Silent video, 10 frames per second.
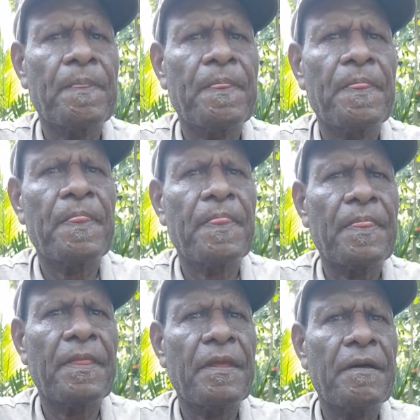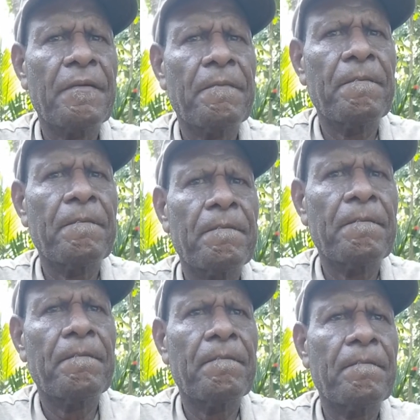For although you're trying to
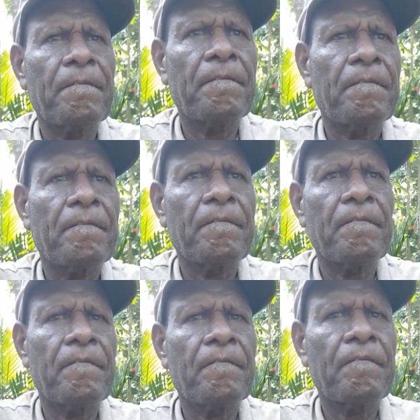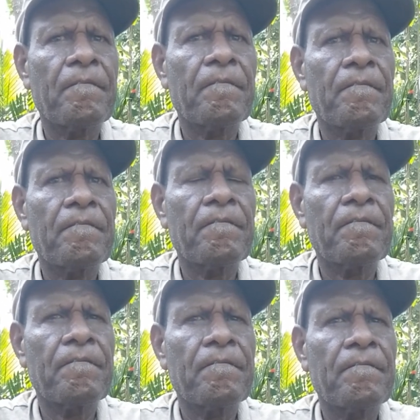earn your living, but you're doing
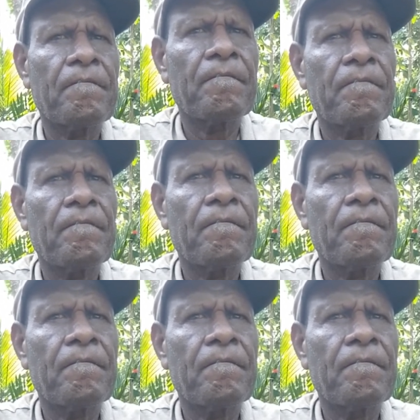a lot of things